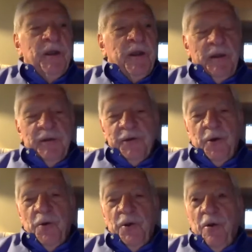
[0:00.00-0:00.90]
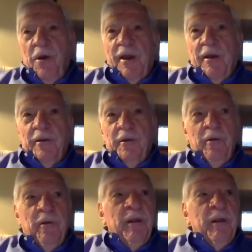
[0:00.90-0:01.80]
And so we all had a
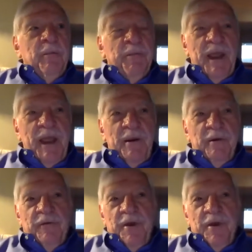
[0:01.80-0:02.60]
little pan of